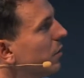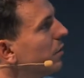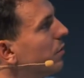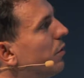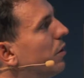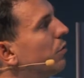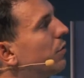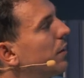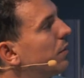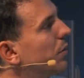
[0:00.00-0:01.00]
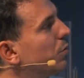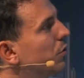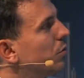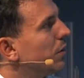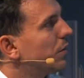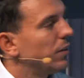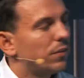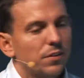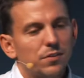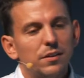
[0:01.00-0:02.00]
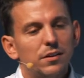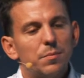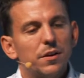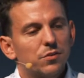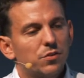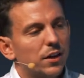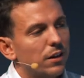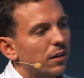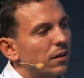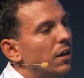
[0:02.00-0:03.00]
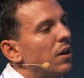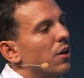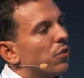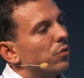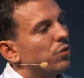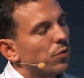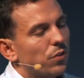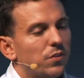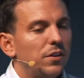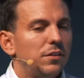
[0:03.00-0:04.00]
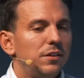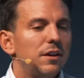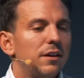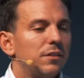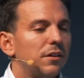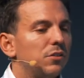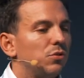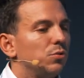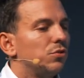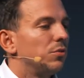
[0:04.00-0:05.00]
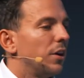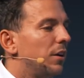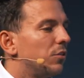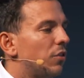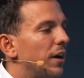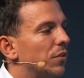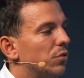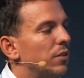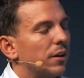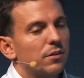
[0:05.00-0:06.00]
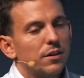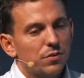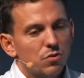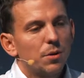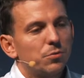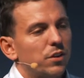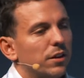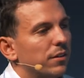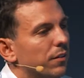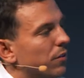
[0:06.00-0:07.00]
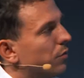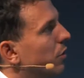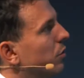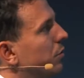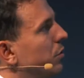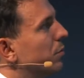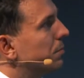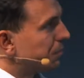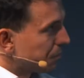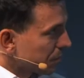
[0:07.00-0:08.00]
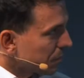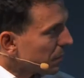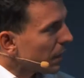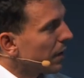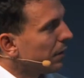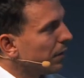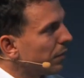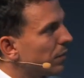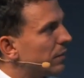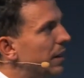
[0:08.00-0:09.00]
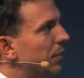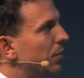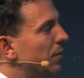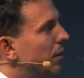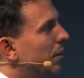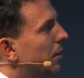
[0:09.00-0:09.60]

Like on the right side, what you can see is a CAD-based tracking. So it uses CAD data to, and tries to recognize the object that's in front of you. And this is less